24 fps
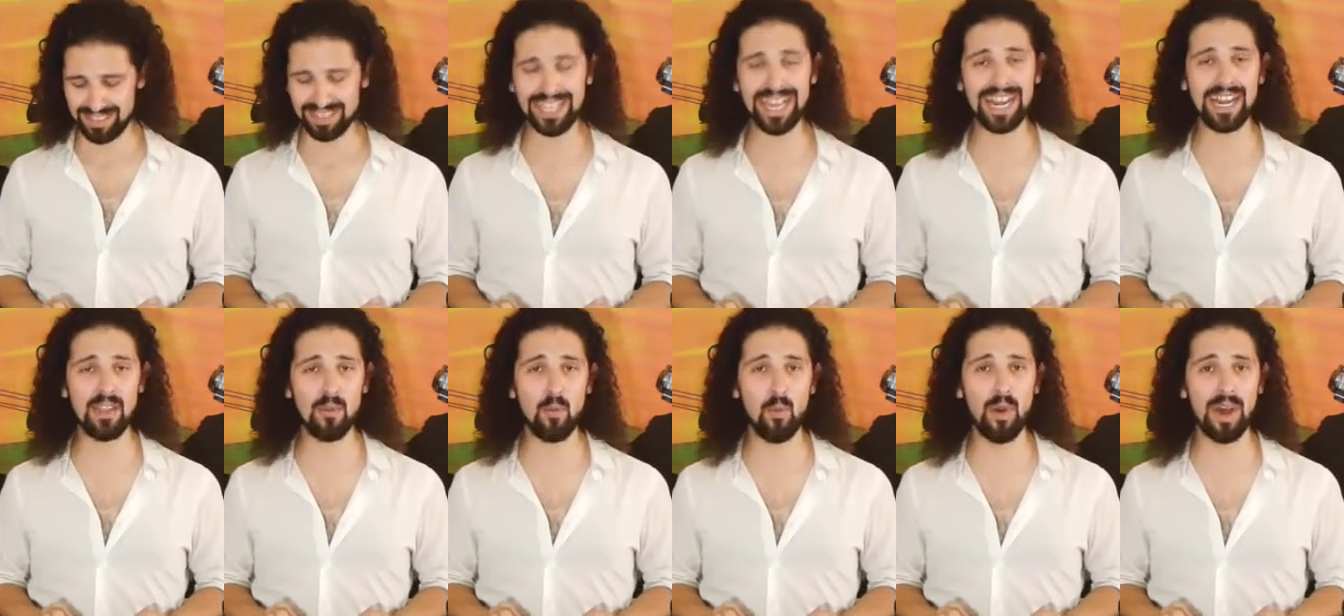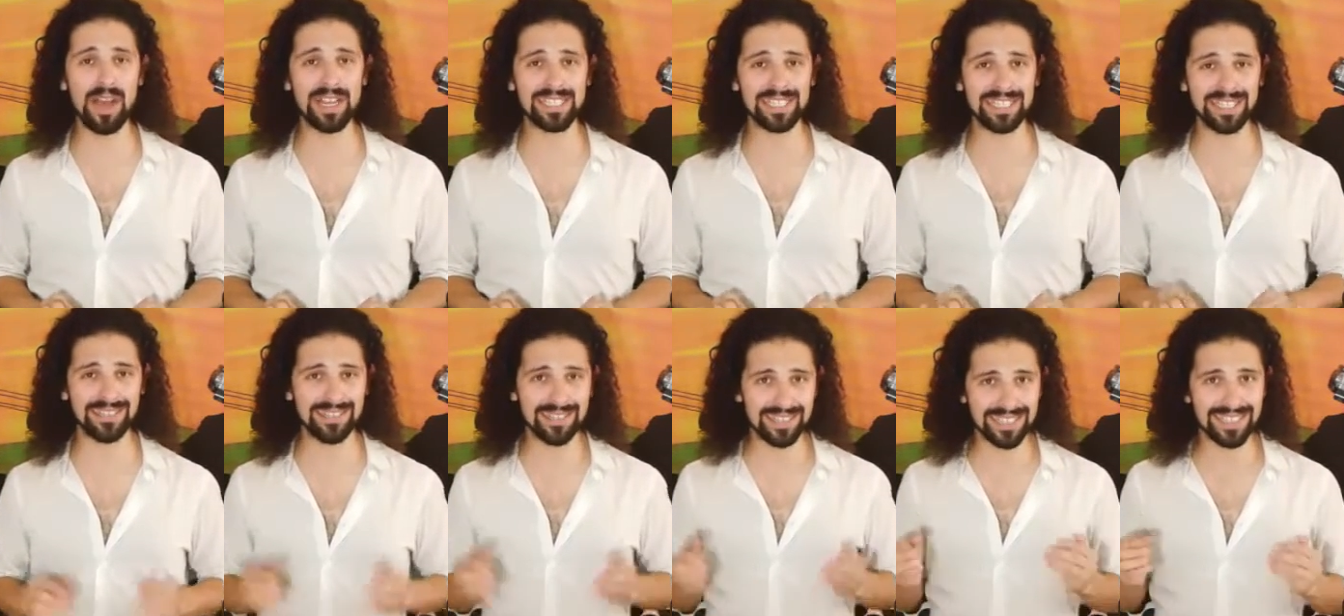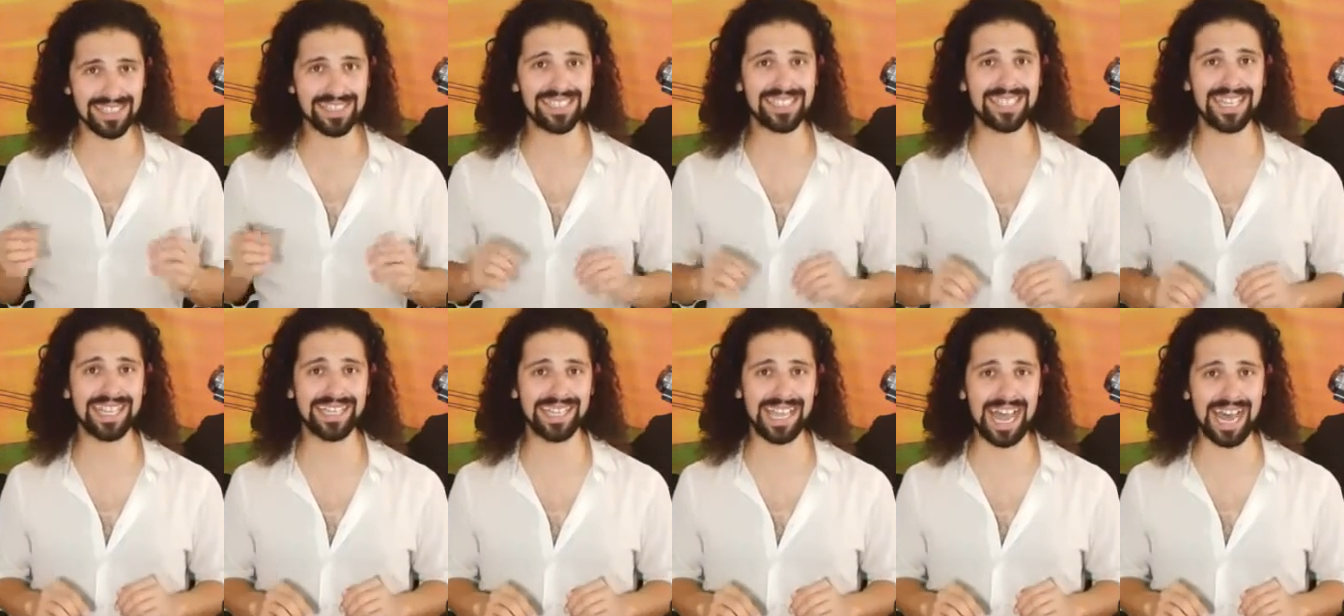that it was
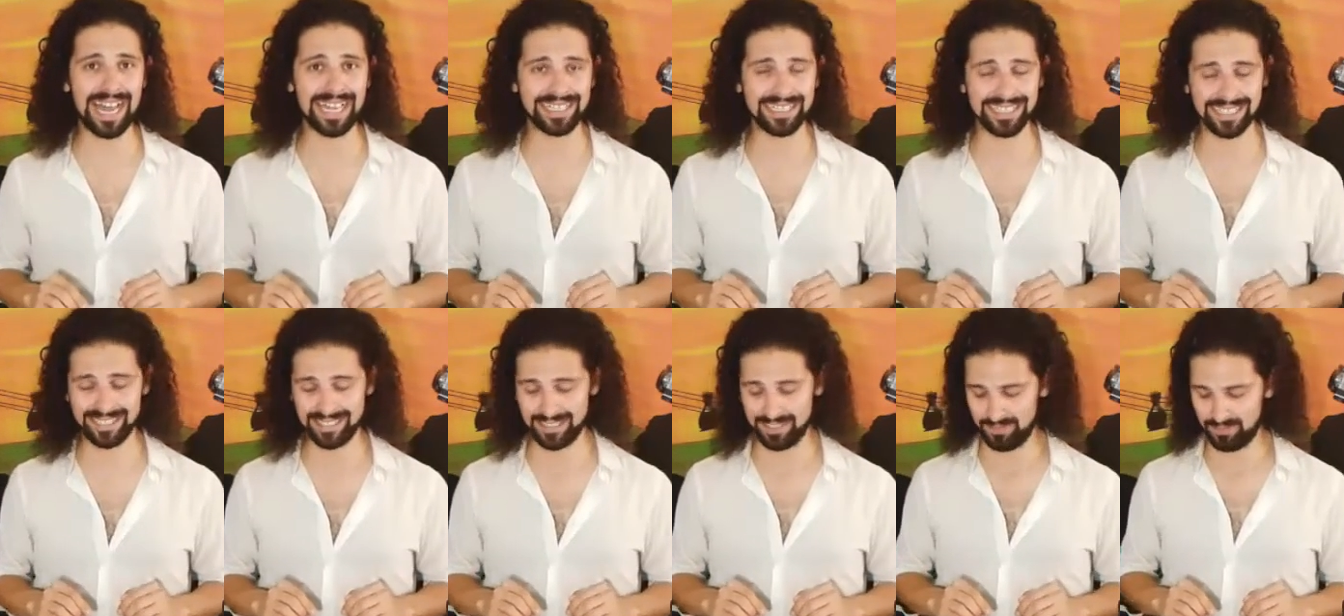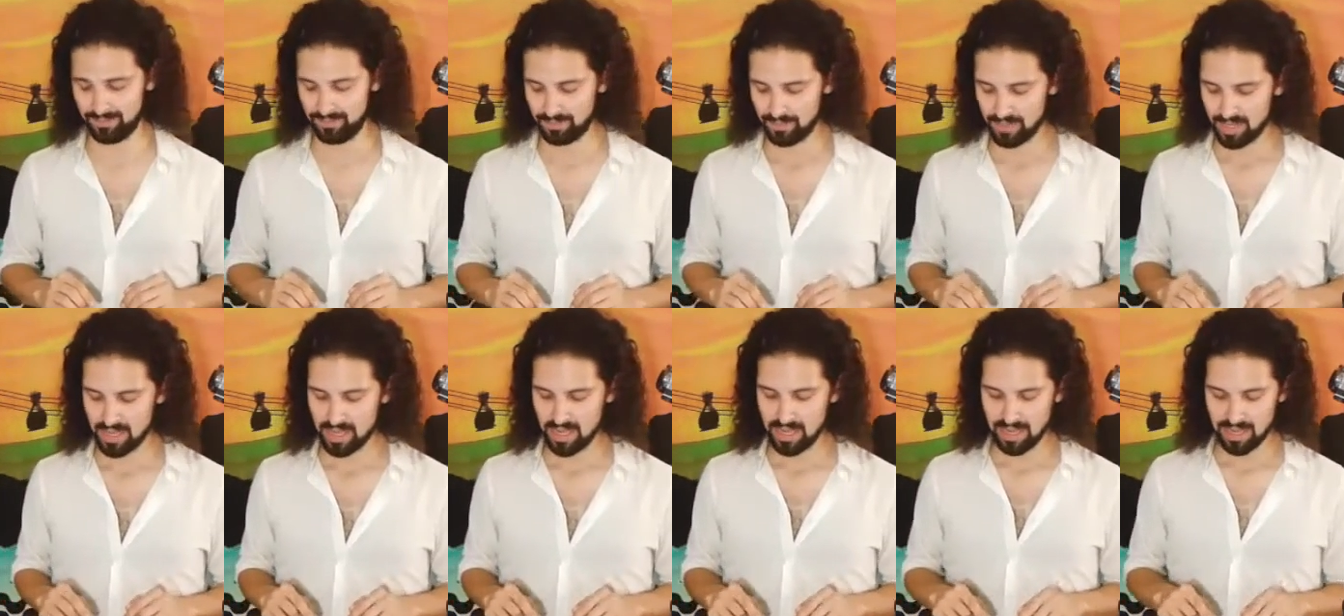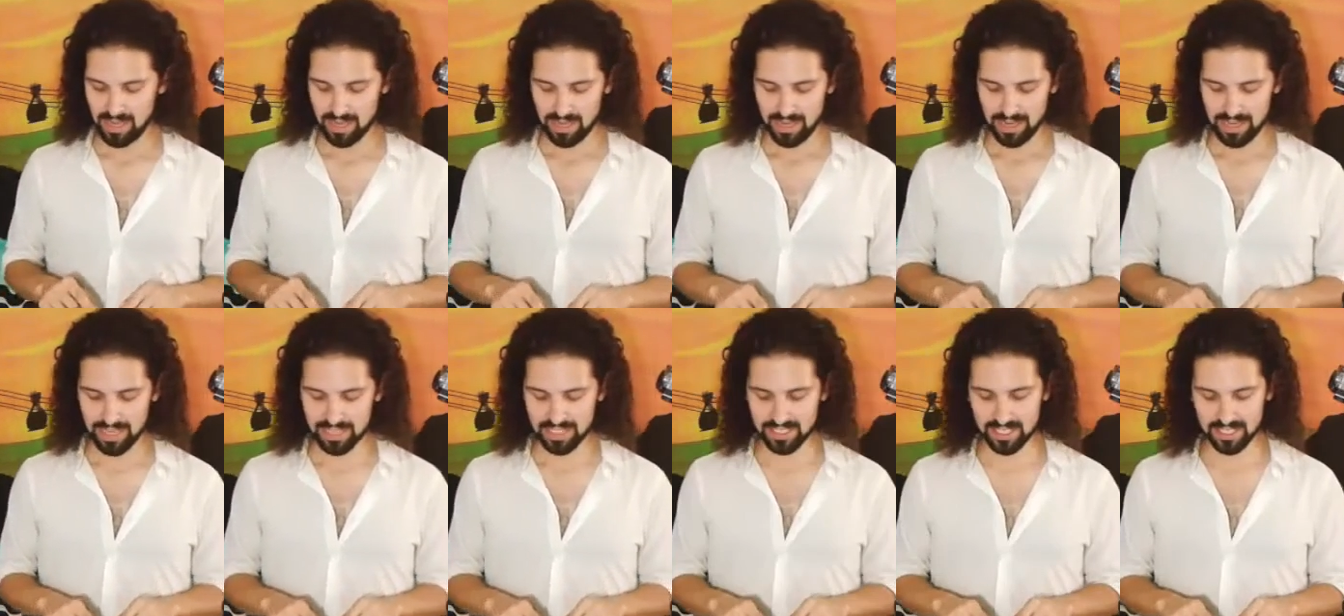set at.
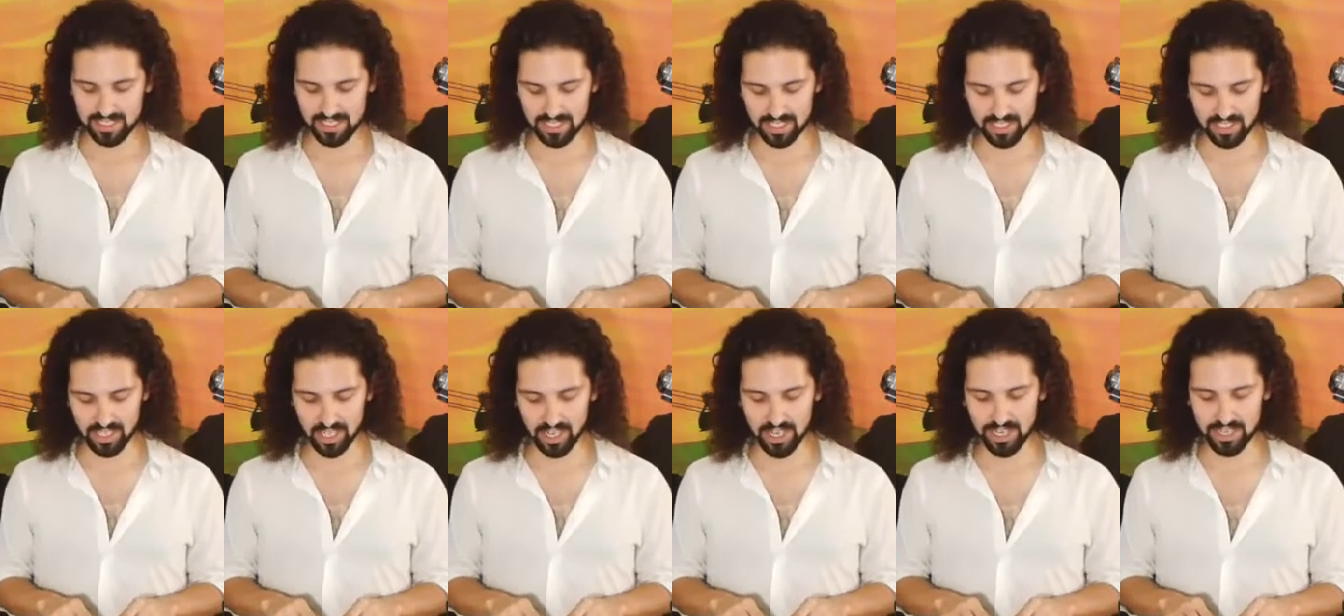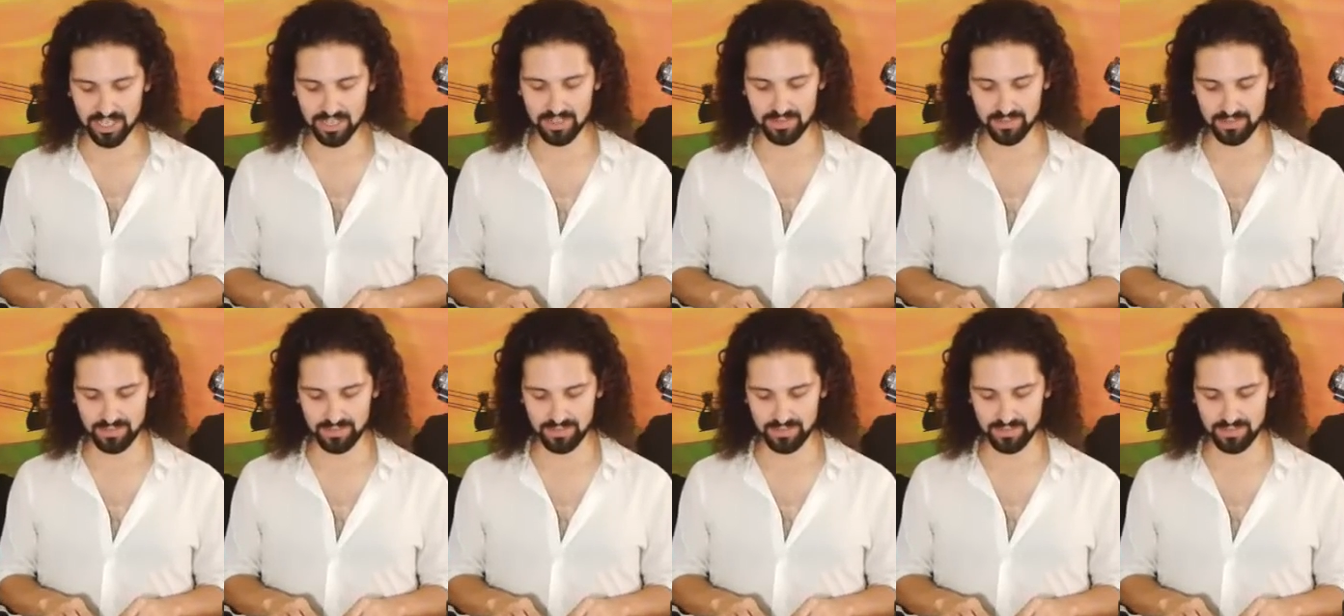Let's get started.